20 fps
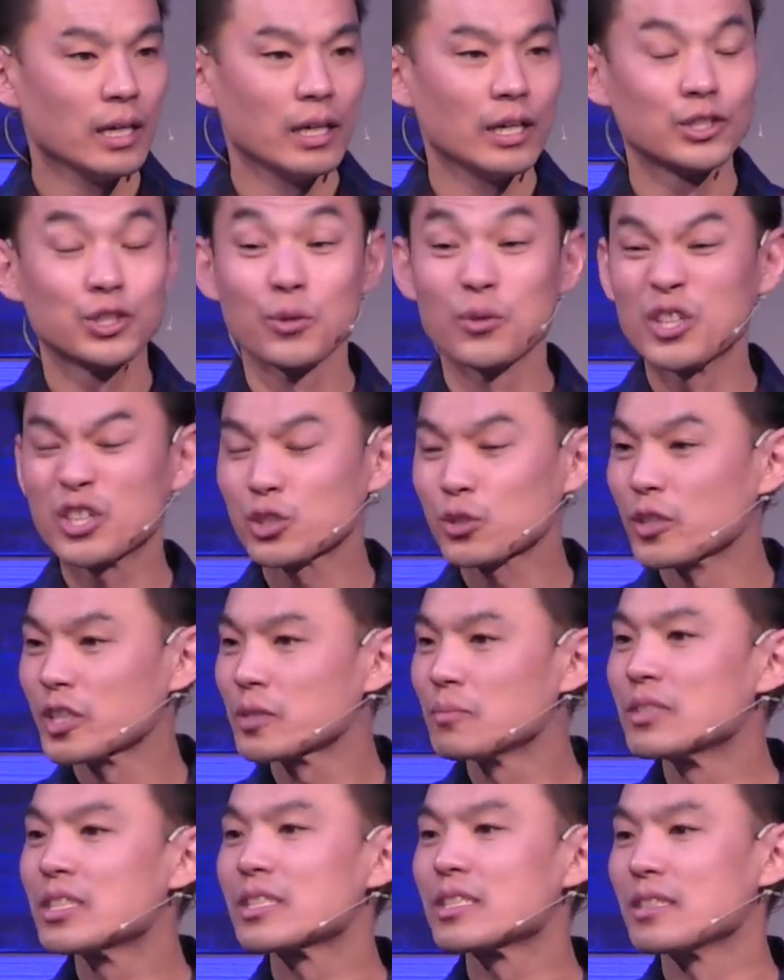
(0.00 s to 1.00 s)
So this
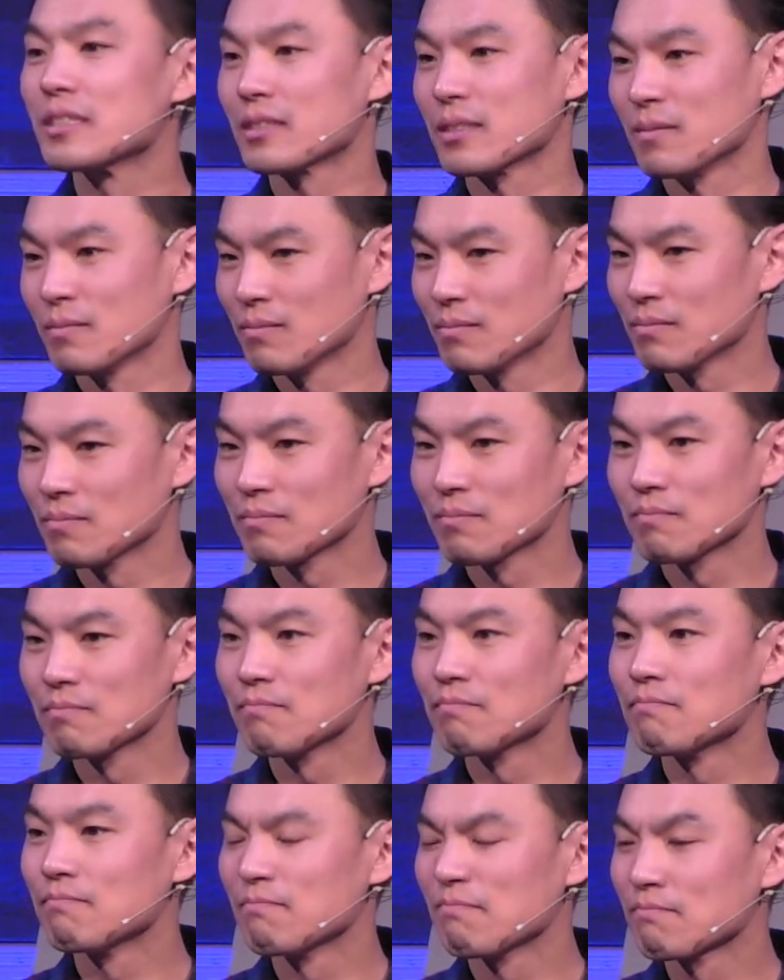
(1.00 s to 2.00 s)
Christmas season,
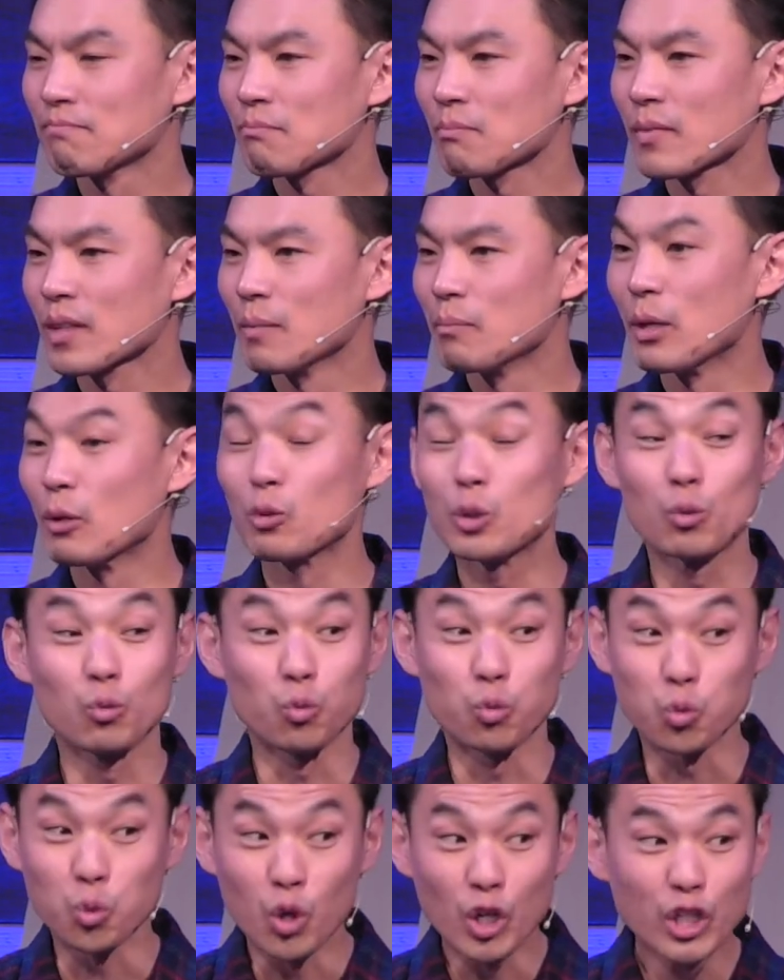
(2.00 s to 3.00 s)
may we
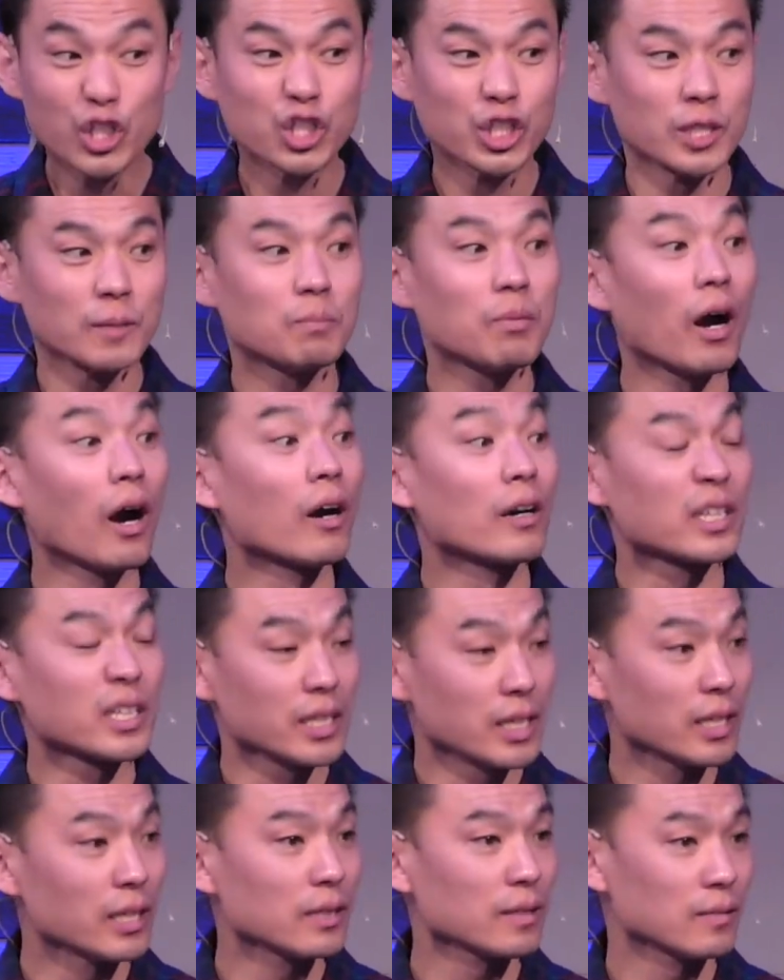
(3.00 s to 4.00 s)
worship our
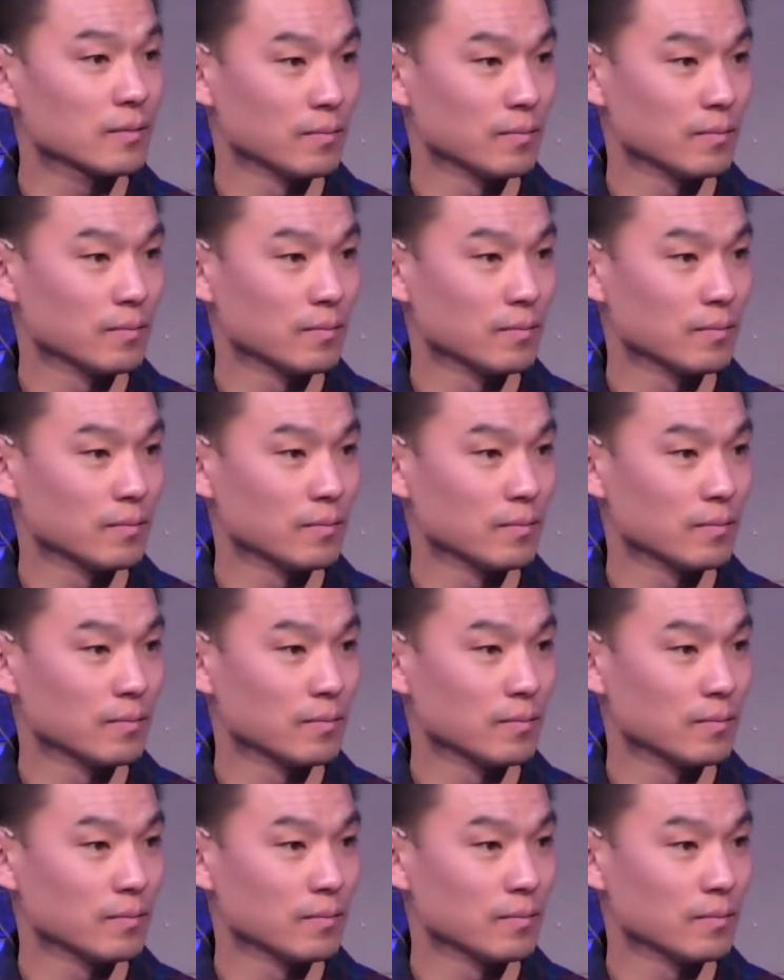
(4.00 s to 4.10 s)
King,